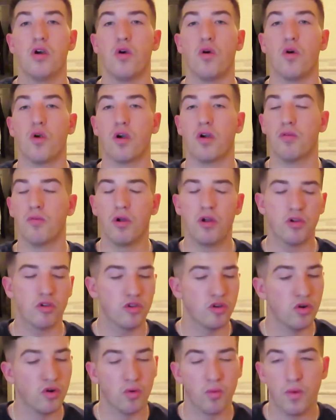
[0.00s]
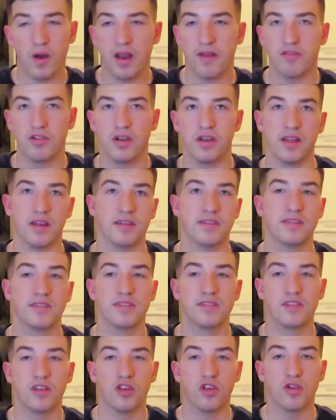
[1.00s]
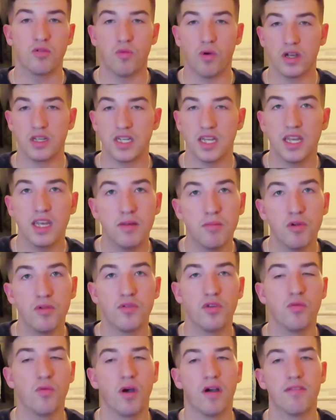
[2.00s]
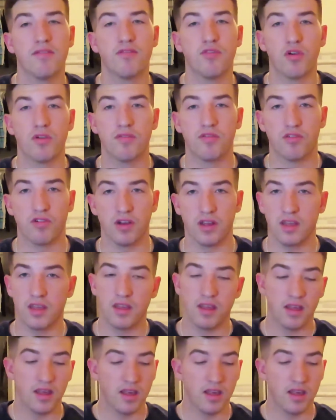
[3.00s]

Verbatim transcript: or Roku or whatever it is. So you can watch any movie you want for free.